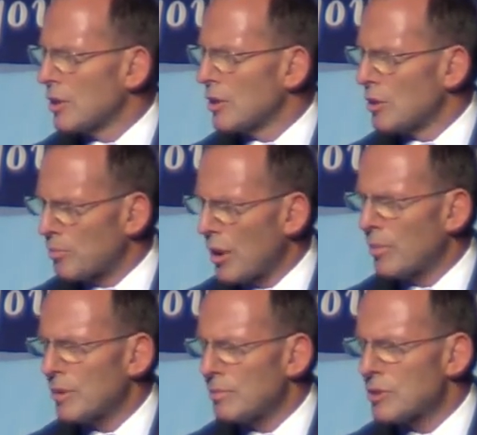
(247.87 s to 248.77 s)
the
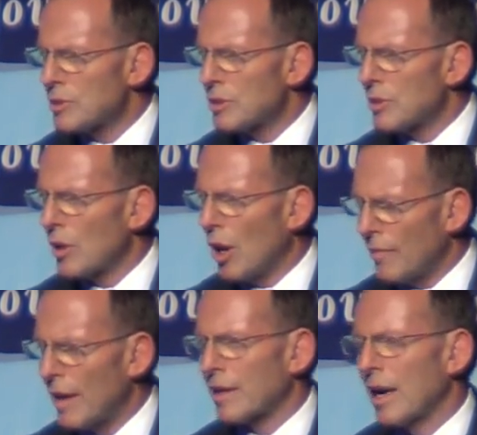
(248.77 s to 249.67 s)
problems
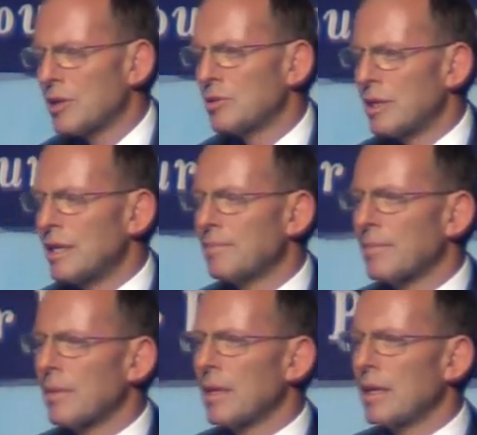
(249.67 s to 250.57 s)
of our country
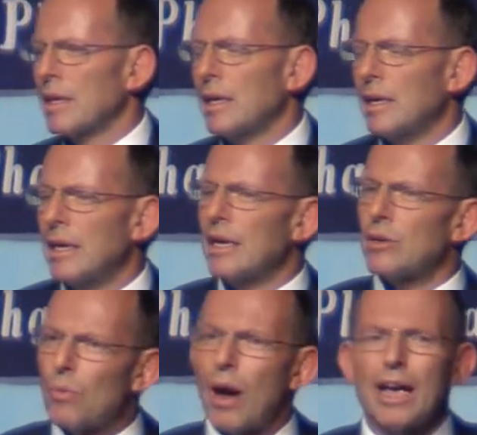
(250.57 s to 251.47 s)
in a
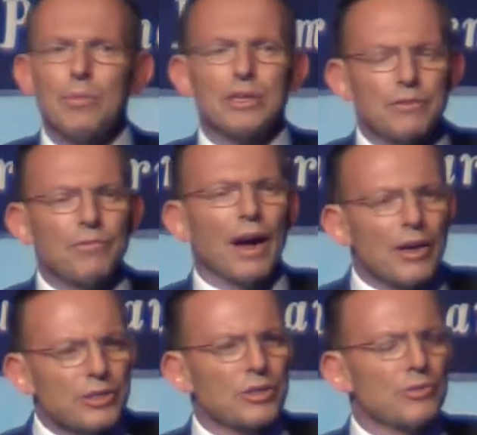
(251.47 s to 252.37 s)
way which
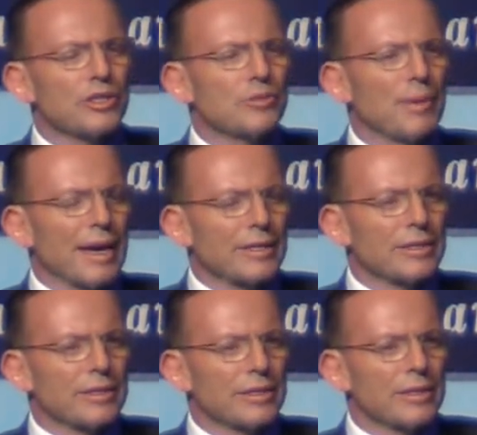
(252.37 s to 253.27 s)
fails to
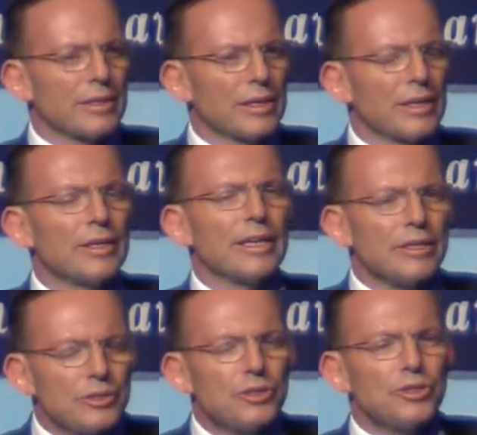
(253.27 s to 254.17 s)
respect the
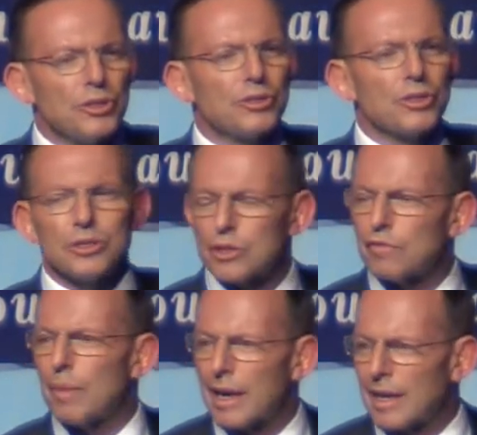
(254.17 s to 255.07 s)
institutions that have
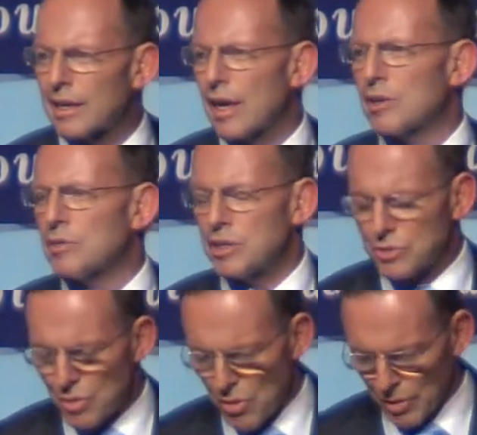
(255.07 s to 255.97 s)
made our country
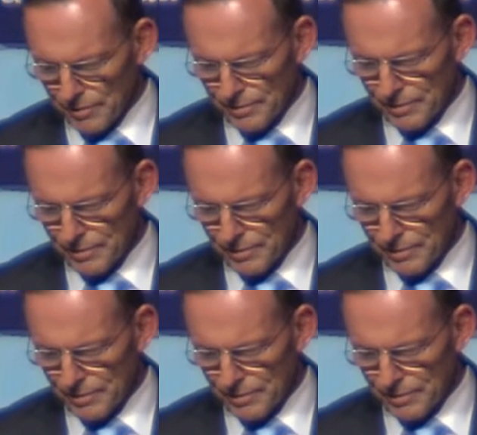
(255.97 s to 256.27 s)
strong.